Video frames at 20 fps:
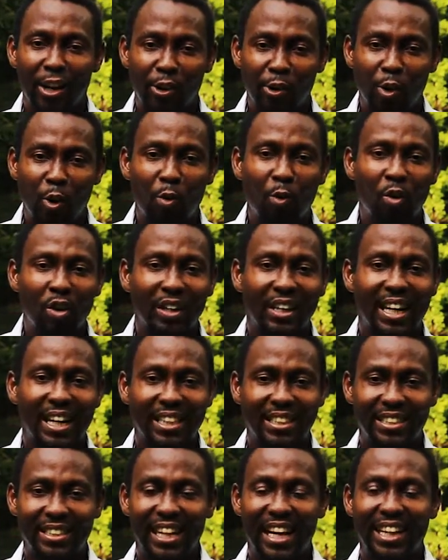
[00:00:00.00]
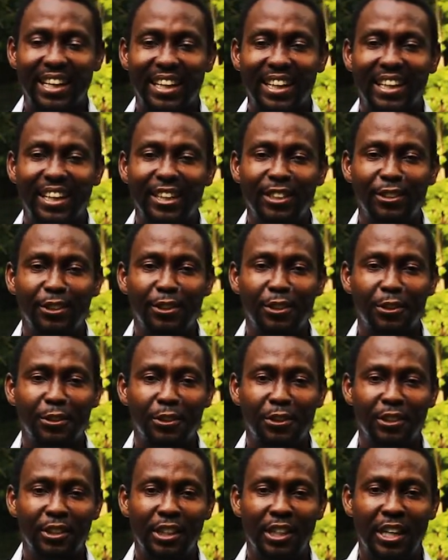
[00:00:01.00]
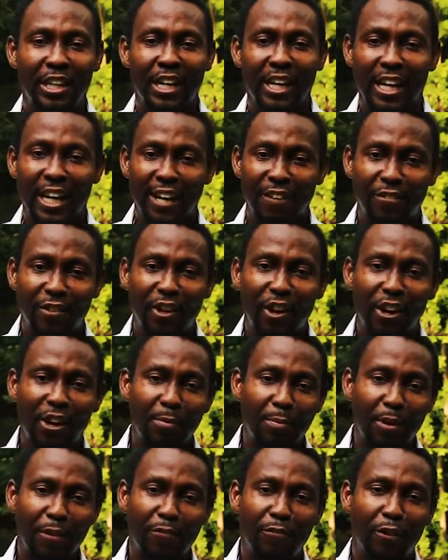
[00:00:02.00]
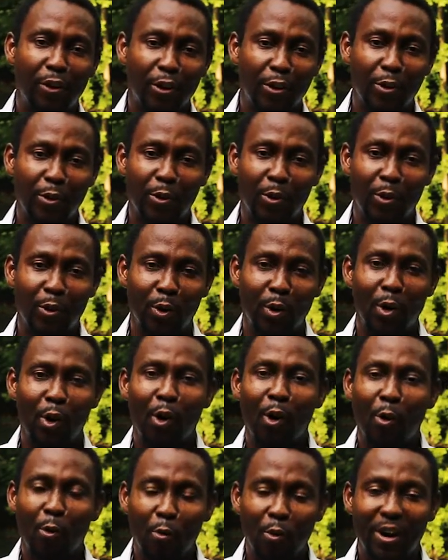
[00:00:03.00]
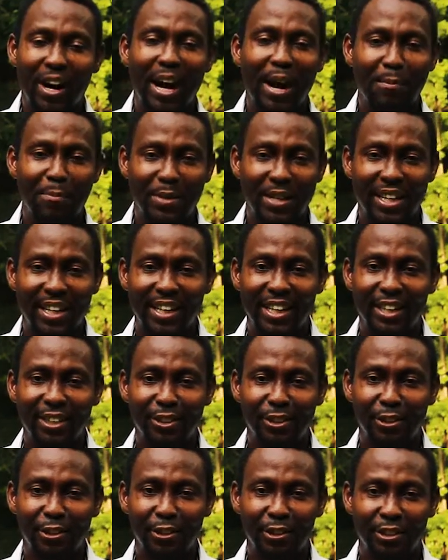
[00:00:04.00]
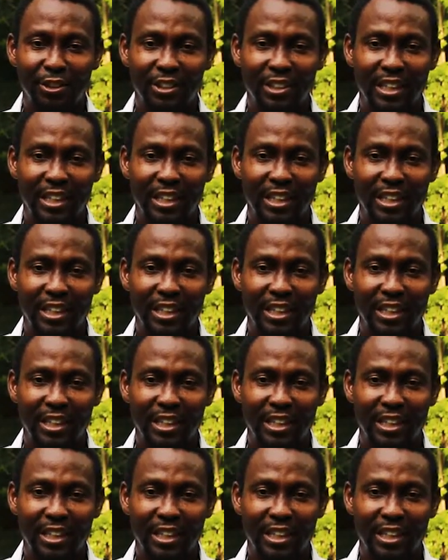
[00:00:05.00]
No one can stand against you. If God be for you, who can be against you?